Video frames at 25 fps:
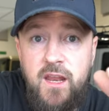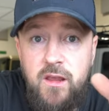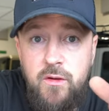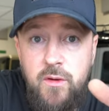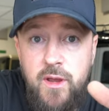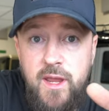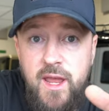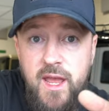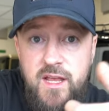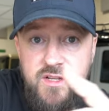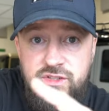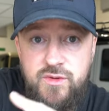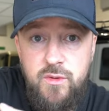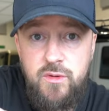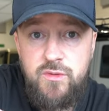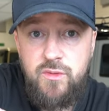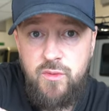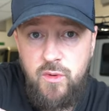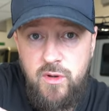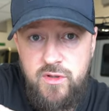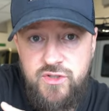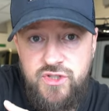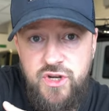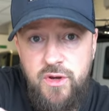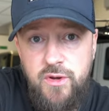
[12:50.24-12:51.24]
Anyway, yeah, so I
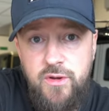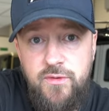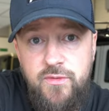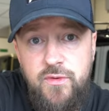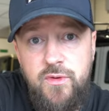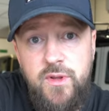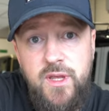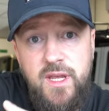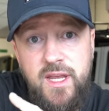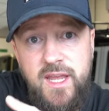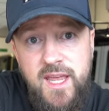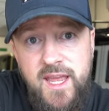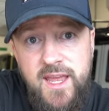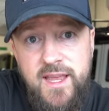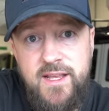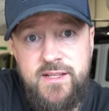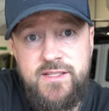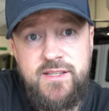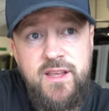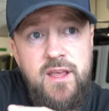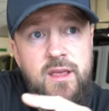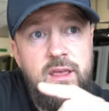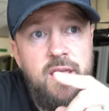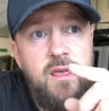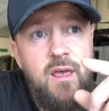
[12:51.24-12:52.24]
thought I'd show you through the
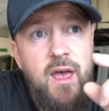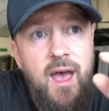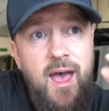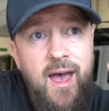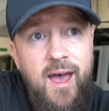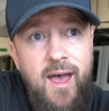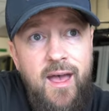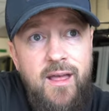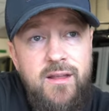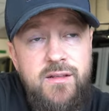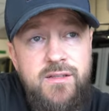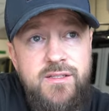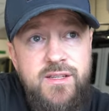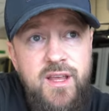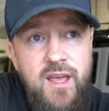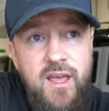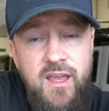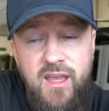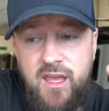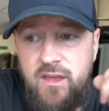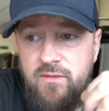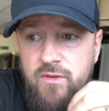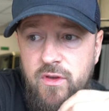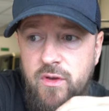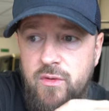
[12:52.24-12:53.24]
kit and
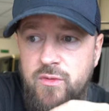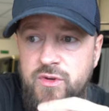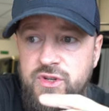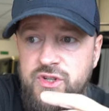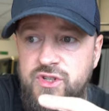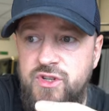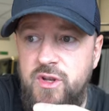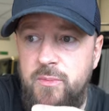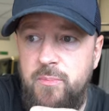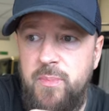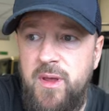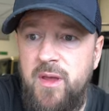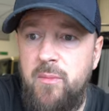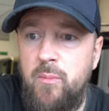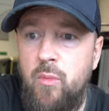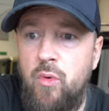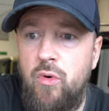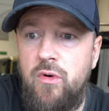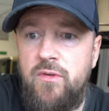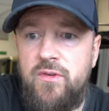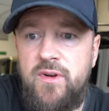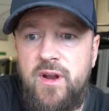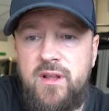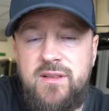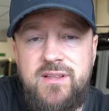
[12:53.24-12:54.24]
give you just a bit
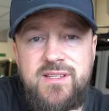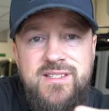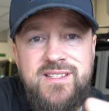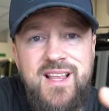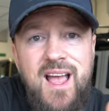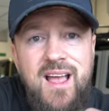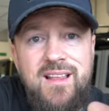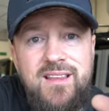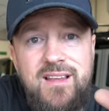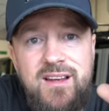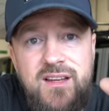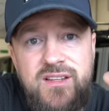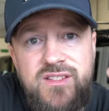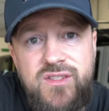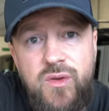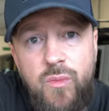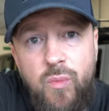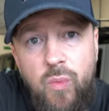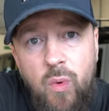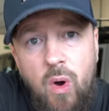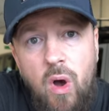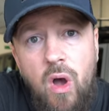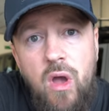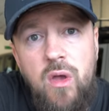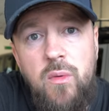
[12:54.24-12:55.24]
more of an understanding as to
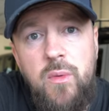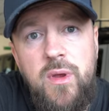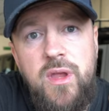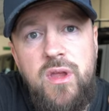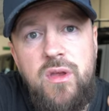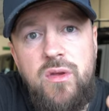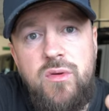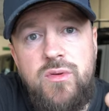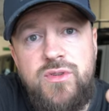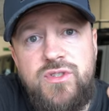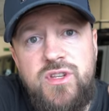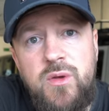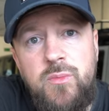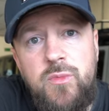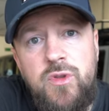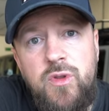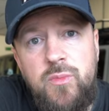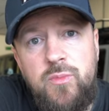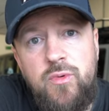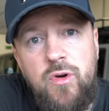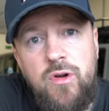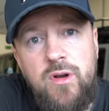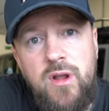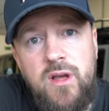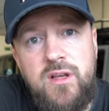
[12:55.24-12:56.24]
why we use some of the
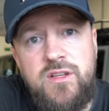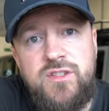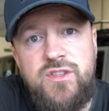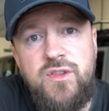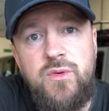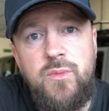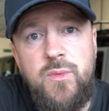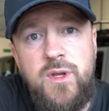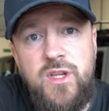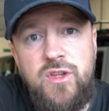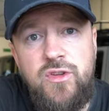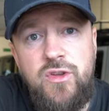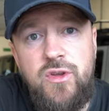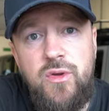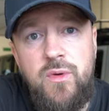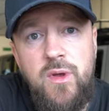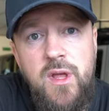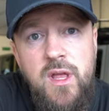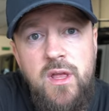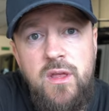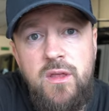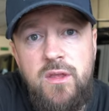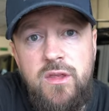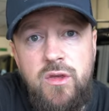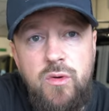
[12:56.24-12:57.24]
products that we do.
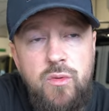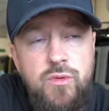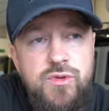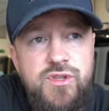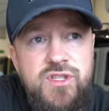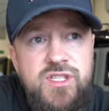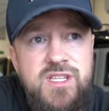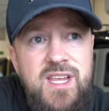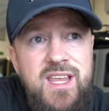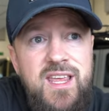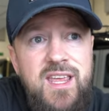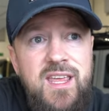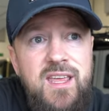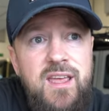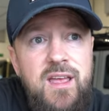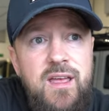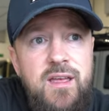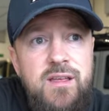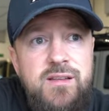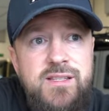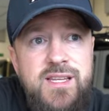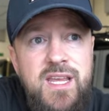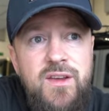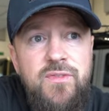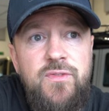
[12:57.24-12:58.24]
You'll see
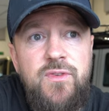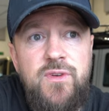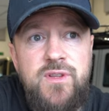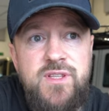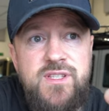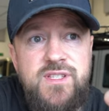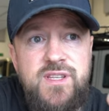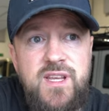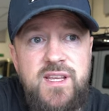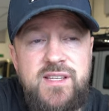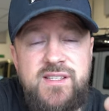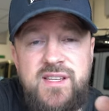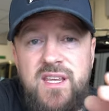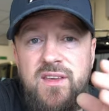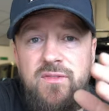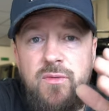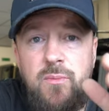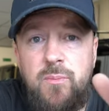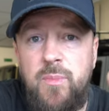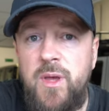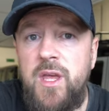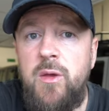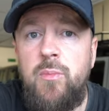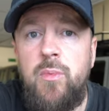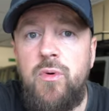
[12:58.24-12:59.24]
differences.
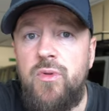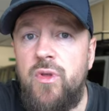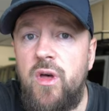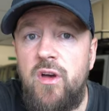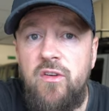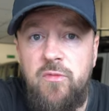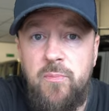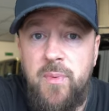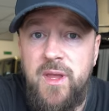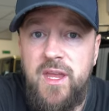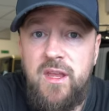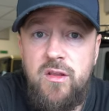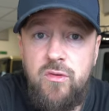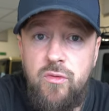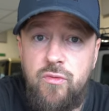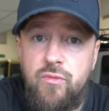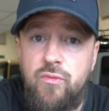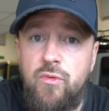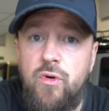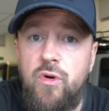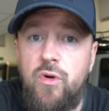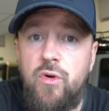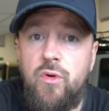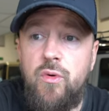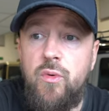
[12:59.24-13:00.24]
Even people that have been
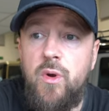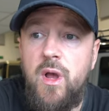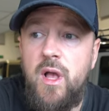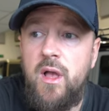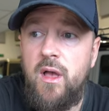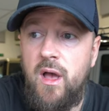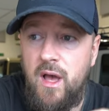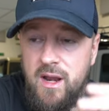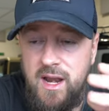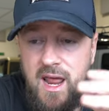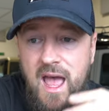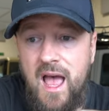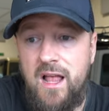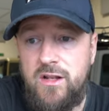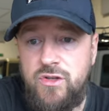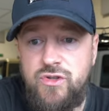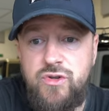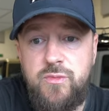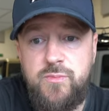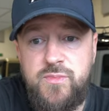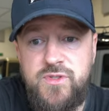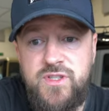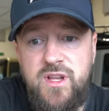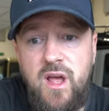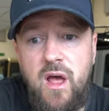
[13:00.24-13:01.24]
through and had
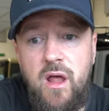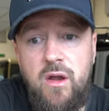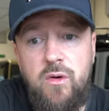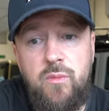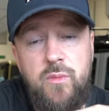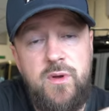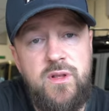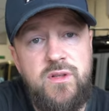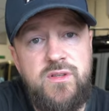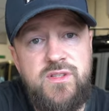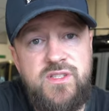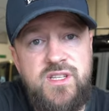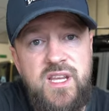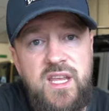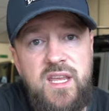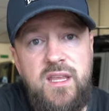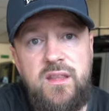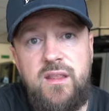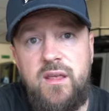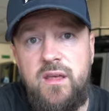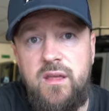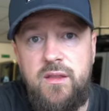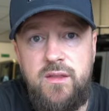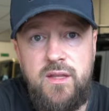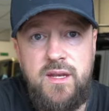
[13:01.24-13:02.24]
jobs done will see
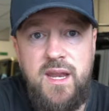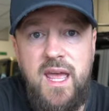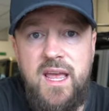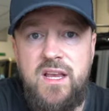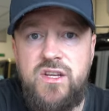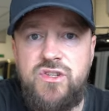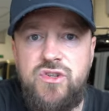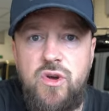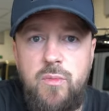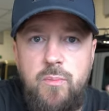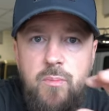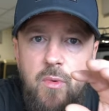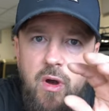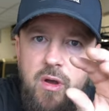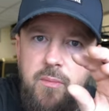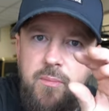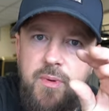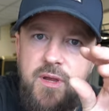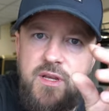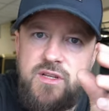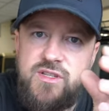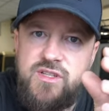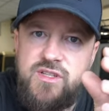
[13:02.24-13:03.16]
that the next job might be a